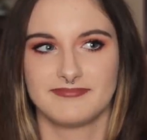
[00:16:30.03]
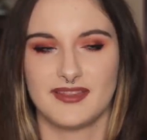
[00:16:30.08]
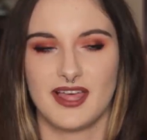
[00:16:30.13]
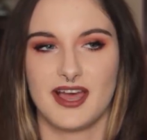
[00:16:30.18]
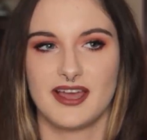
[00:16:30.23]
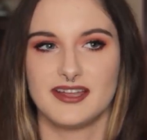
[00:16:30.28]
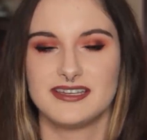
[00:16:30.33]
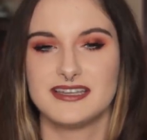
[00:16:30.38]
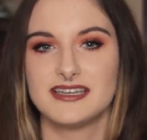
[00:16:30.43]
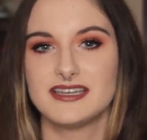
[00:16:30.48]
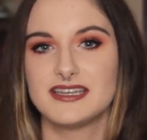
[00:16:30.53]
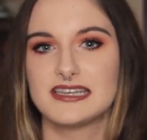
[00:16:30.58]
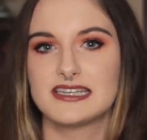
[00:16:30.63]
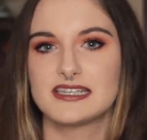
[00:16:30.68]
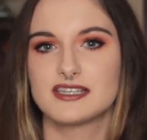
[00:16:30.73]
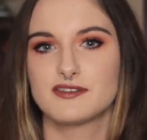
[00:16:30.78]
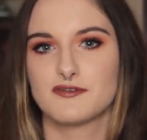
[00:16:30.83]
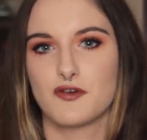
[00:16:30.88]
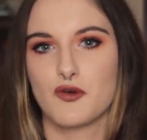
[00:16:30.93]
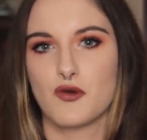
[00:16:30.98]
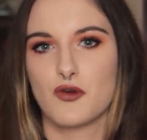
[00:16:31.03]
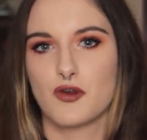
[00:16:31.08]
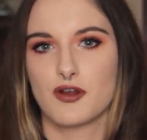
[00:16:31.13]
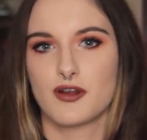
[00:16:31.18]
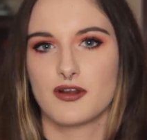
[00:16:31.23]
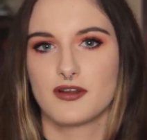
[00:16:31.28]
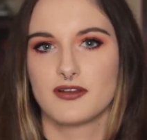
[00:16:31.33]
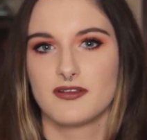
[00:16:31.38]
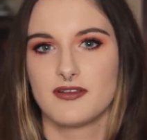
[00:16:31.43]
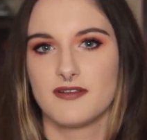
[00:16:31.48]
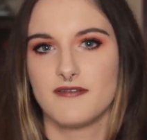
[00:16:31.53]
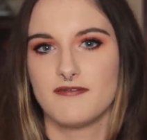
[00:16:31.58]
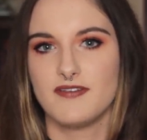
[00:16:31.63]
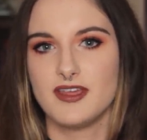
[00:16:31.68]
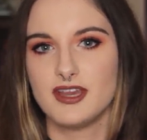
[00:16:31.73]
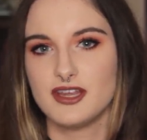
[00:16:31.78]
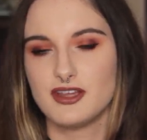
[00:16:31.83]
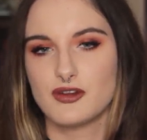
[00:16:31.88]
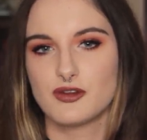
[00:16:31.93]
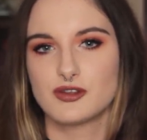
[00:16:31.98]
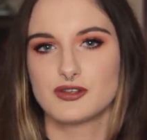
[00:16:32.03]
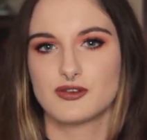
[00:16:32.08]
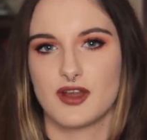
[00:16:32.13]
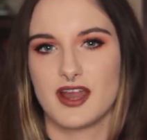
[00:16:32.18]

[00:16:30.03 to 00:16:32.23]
ideas for videos